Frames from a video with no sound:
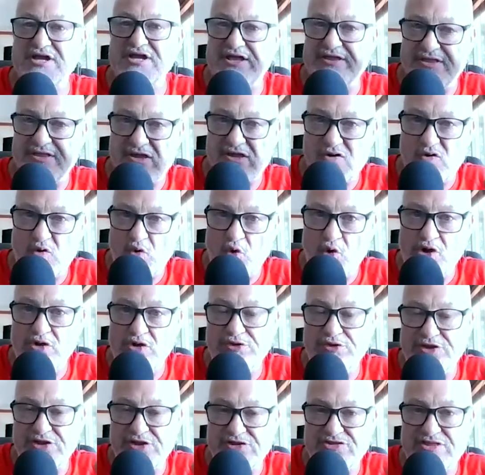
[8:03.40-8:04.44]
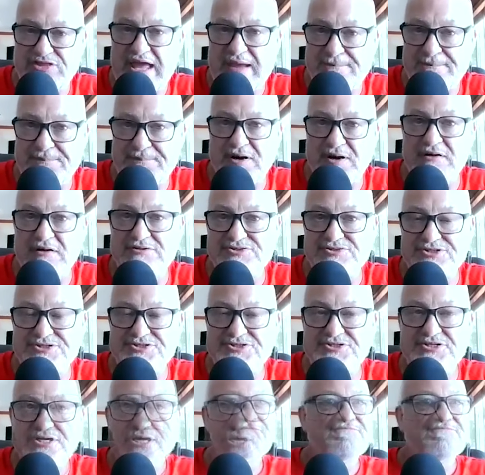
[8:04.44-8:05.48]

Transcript: in the oil that they purchase